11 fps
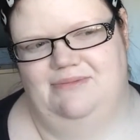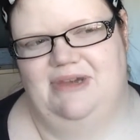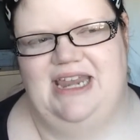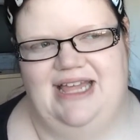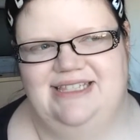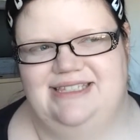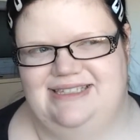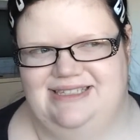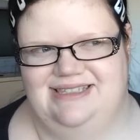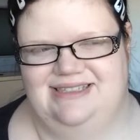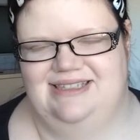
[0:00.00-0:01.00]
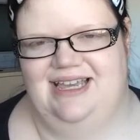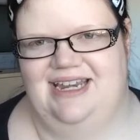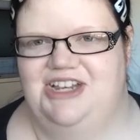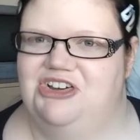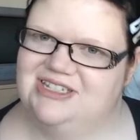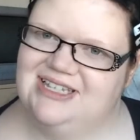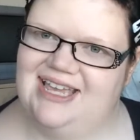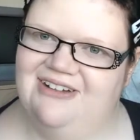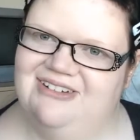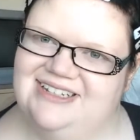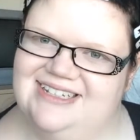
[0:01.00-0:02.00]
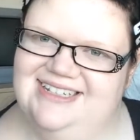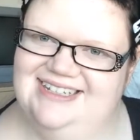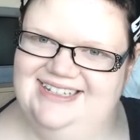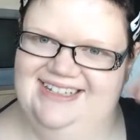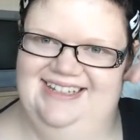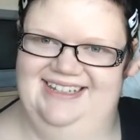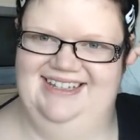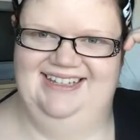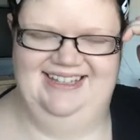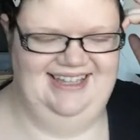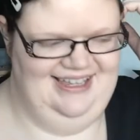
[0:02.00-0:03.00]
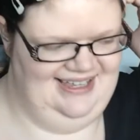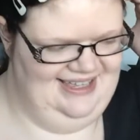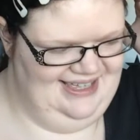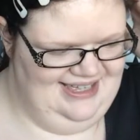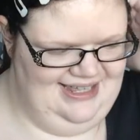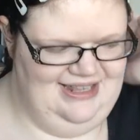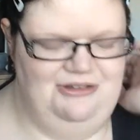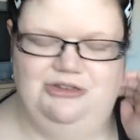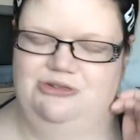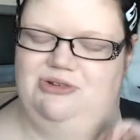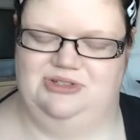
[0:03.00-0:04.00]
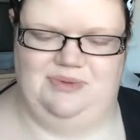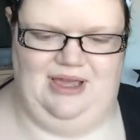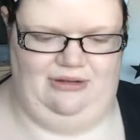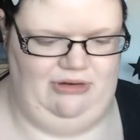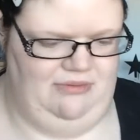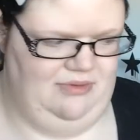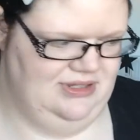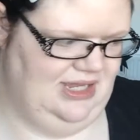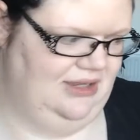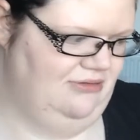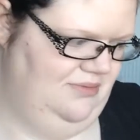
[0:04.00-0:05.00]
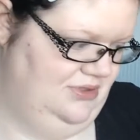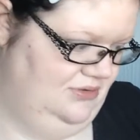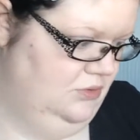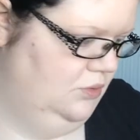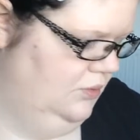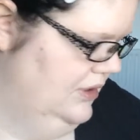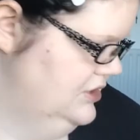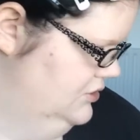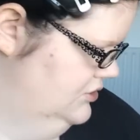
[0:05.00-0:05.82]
my nan's an interesting character. And I've also got some hand cream because hand cream is always